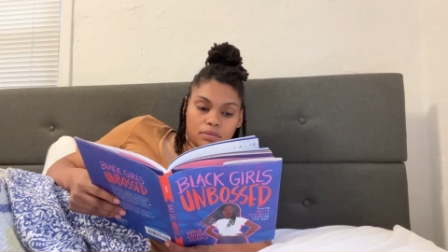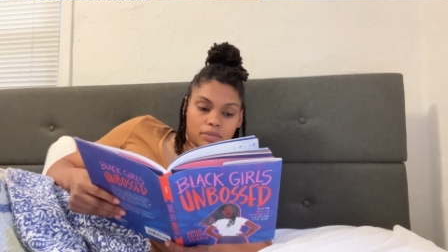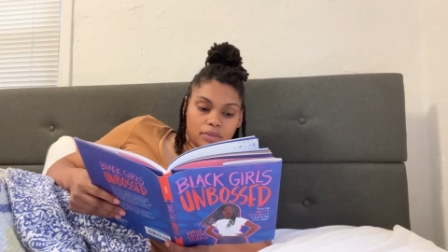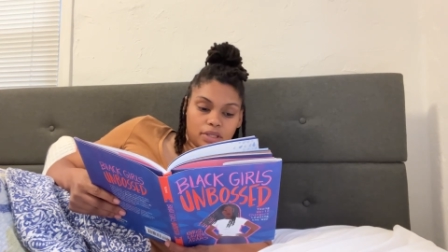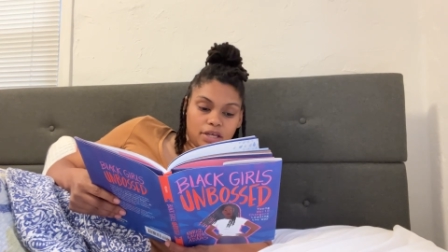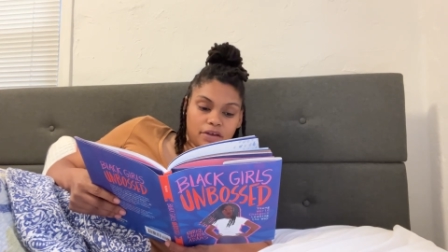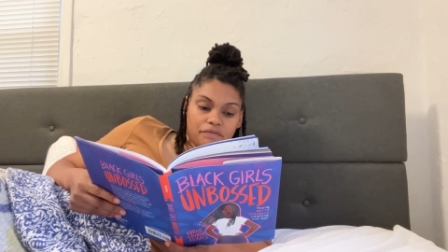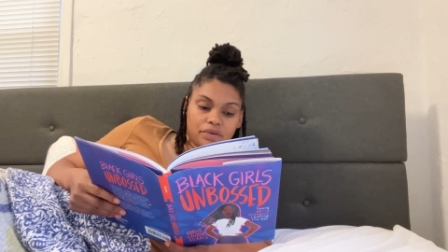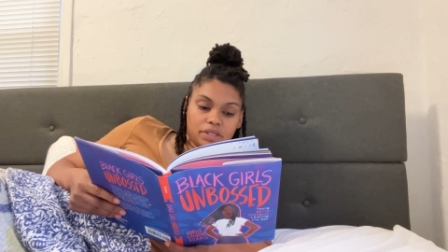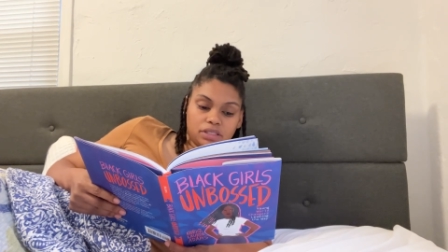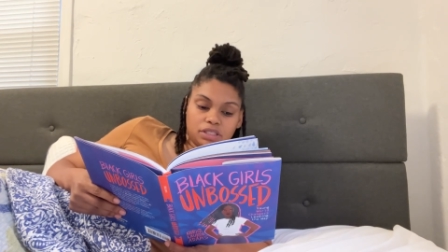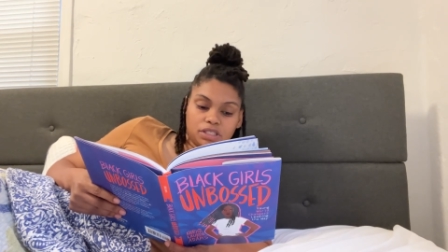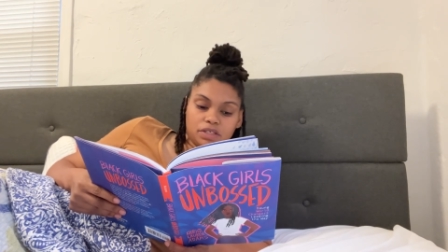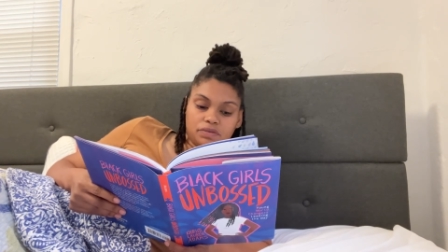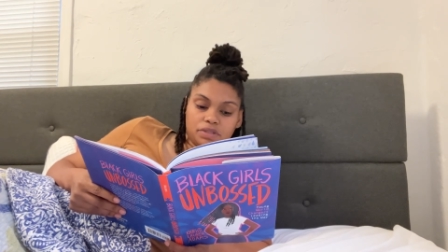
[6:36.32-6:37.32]
The
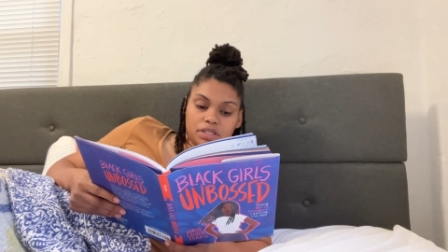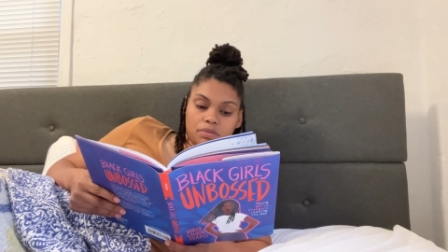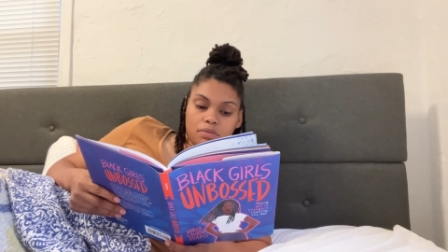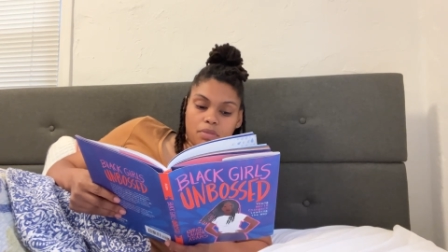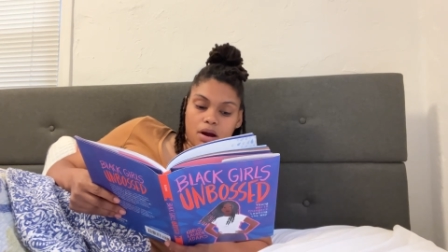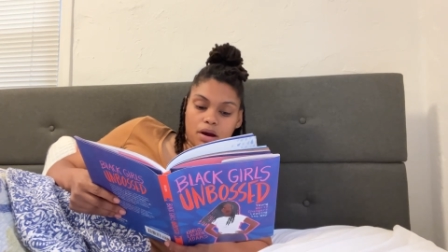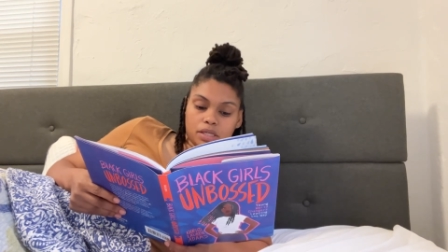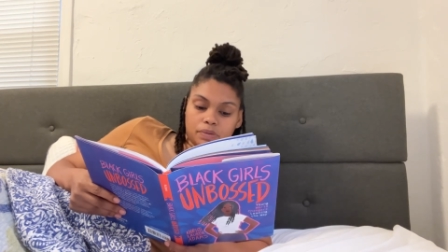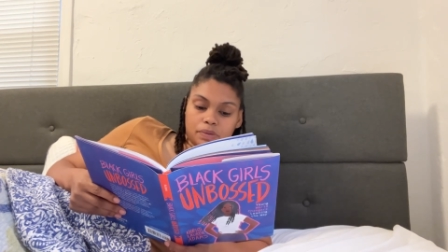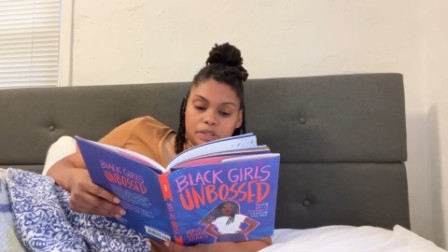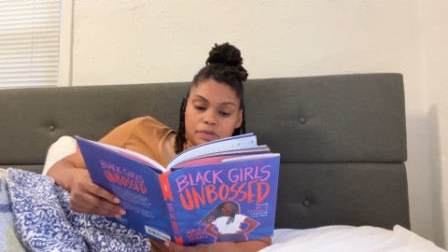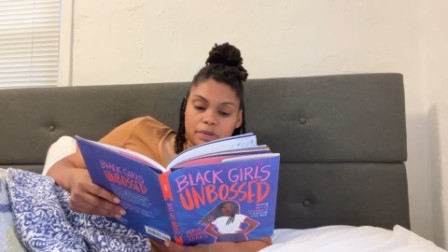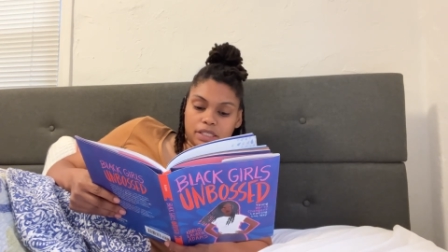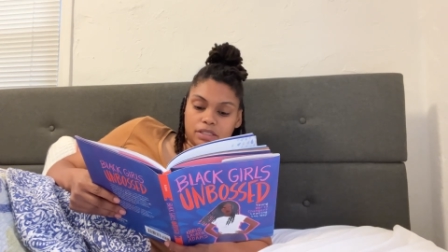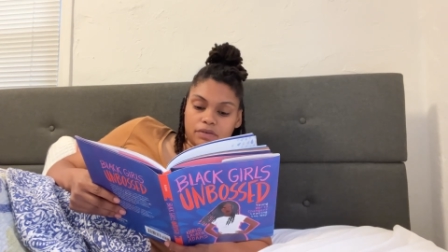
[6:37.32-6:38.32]
event shifted Amara's
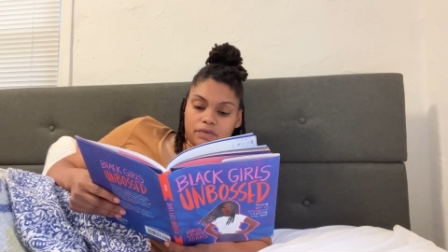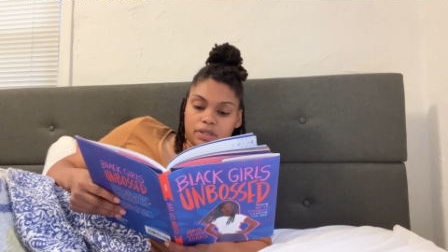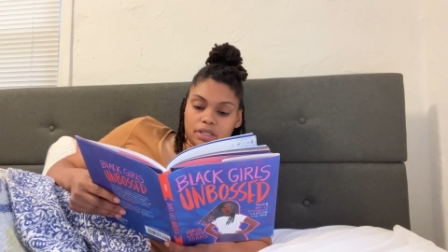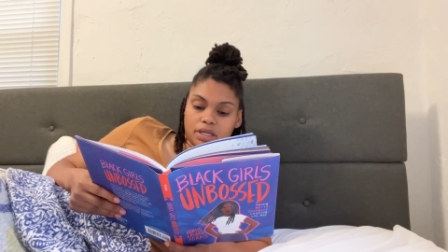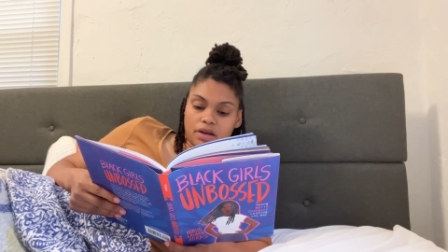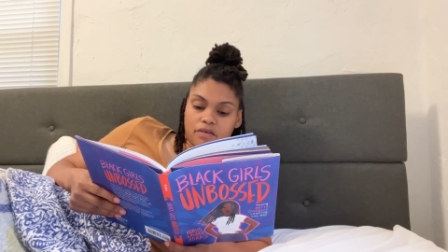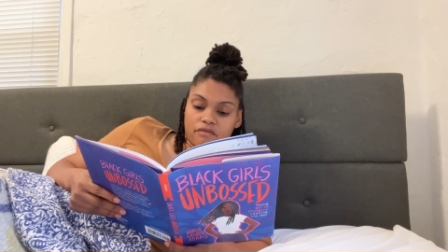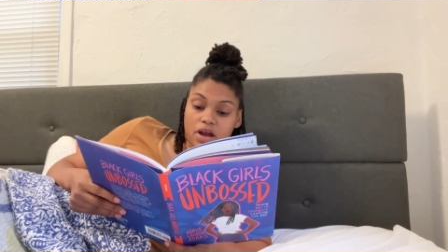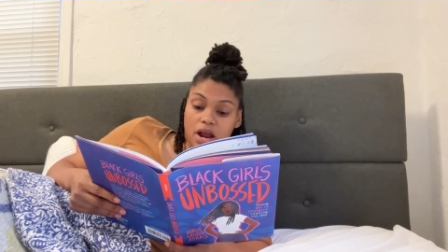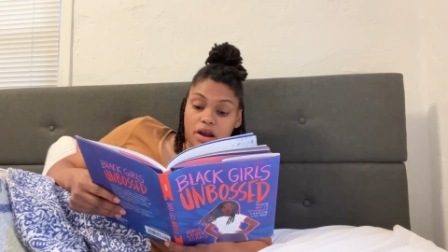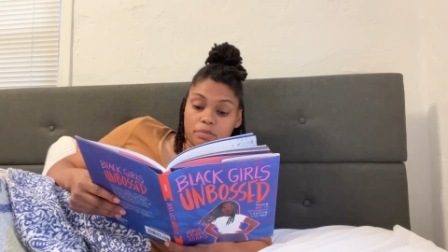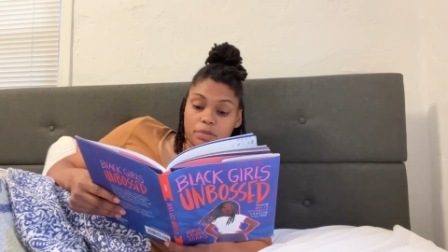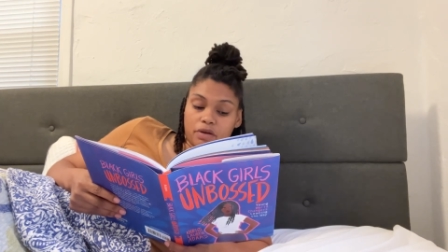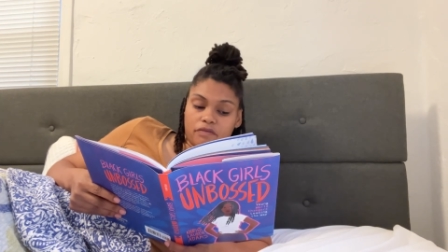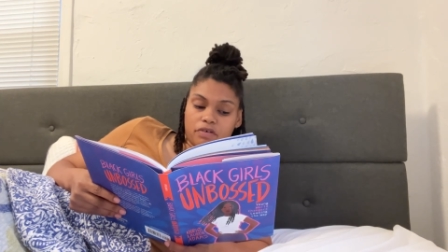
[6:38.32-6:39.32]
perspective on the
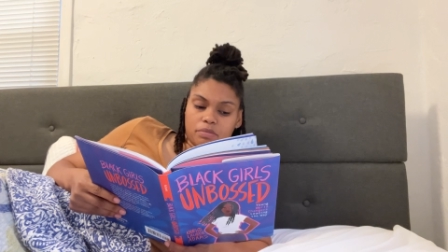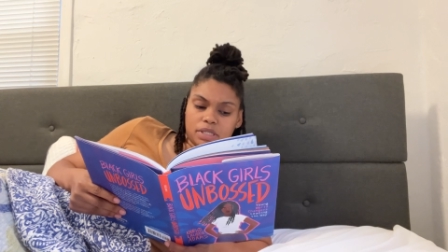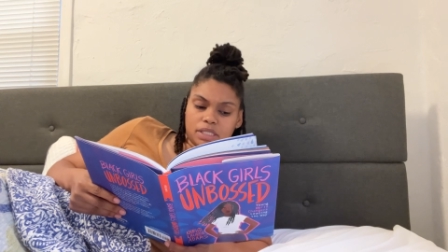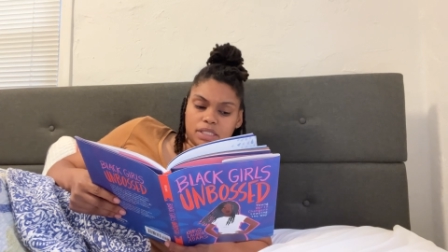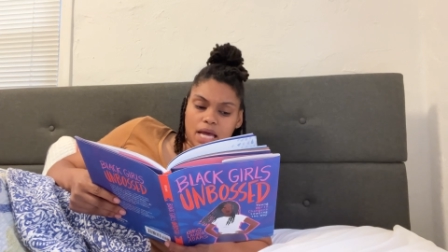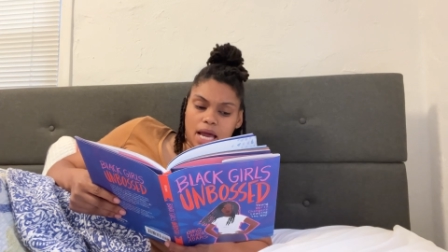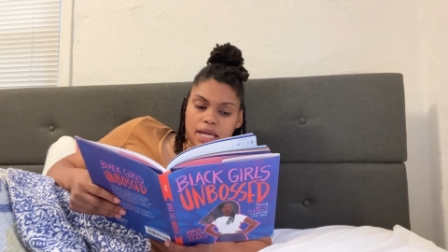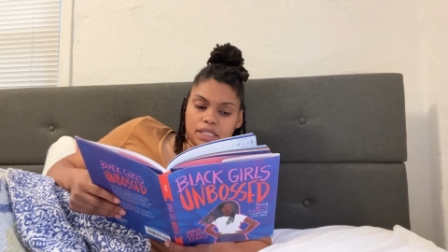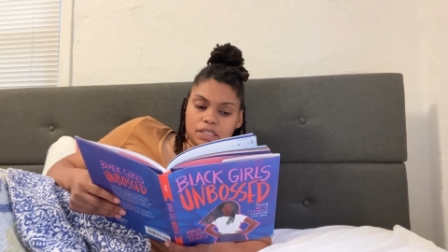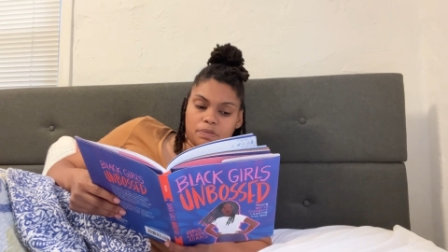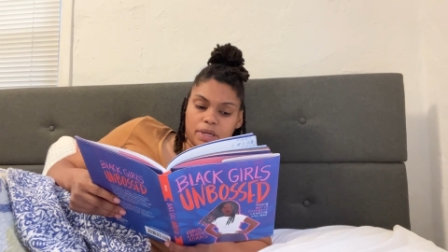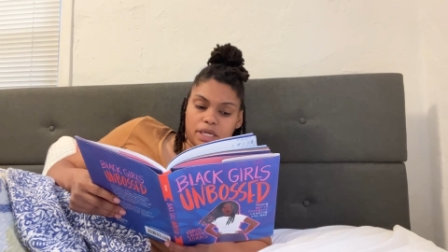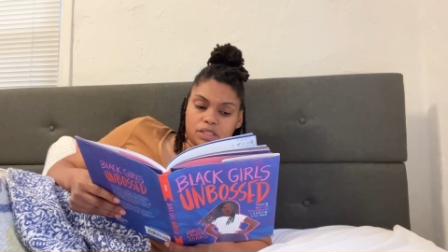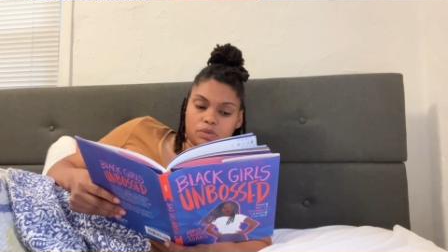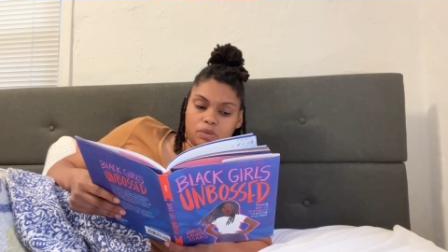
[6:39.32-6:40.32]
environment from a
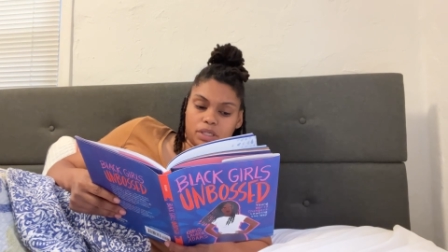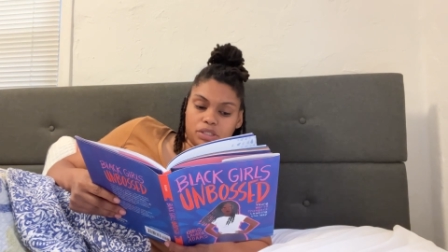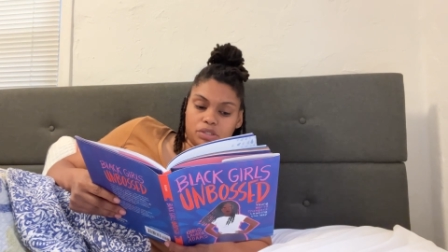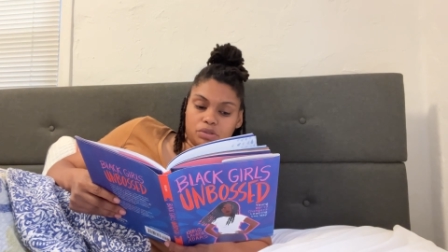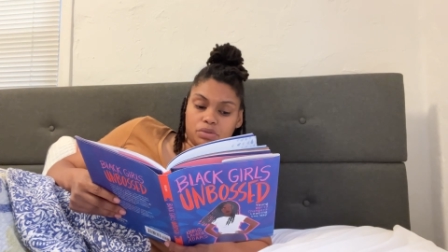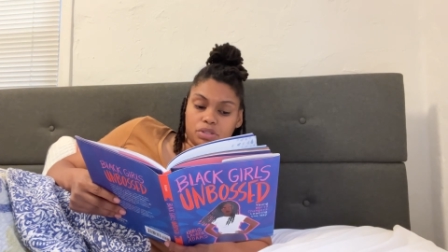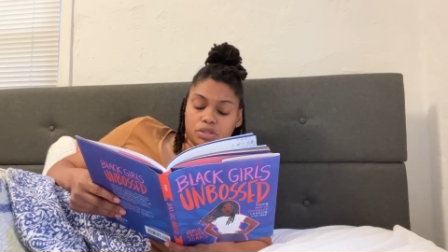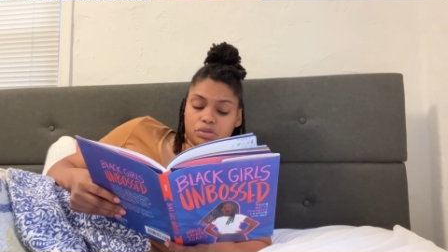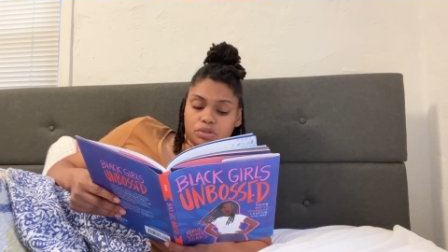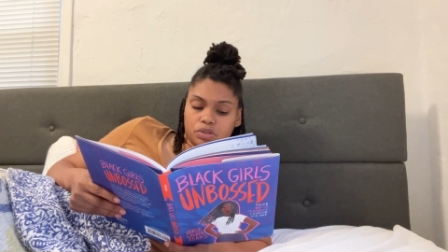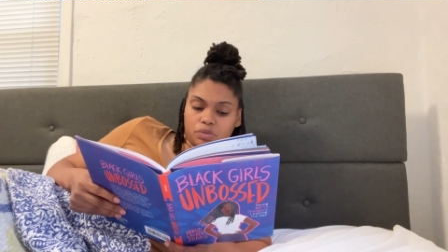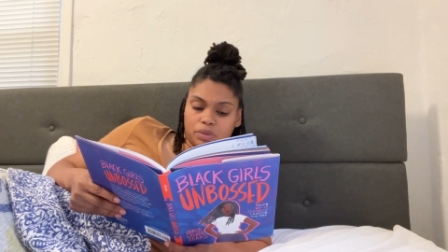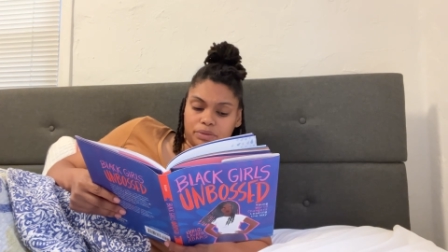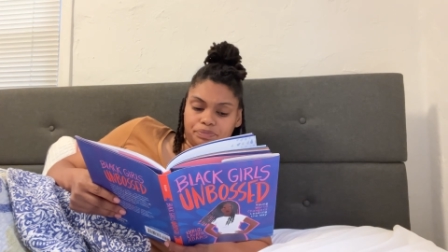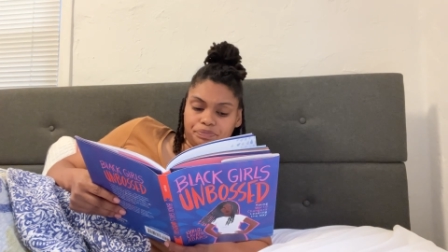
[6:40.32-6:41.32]
science-based one to a social
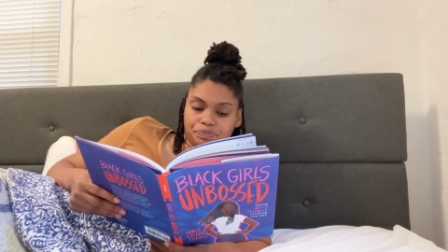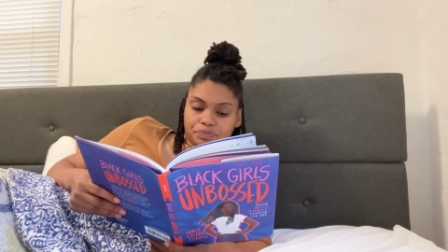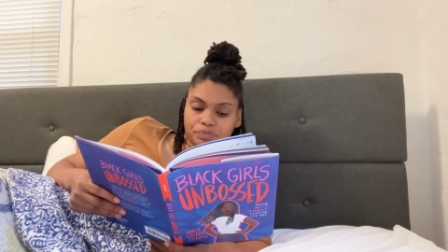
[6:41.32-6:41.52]
one.